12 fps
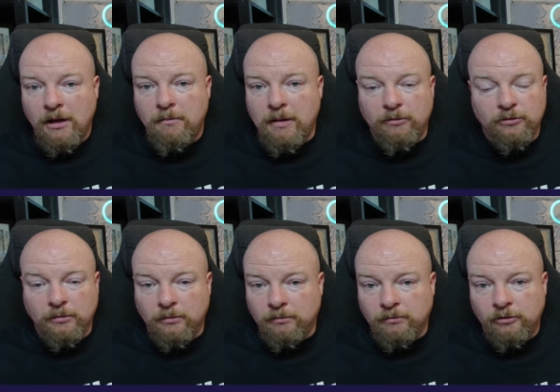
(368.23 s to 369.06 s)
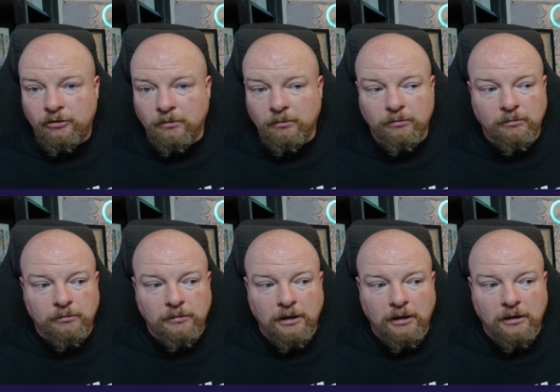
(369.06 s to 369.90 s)
maybe some some
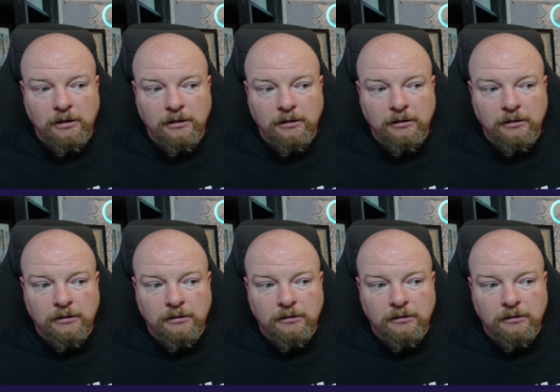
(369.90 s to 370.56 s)
uh,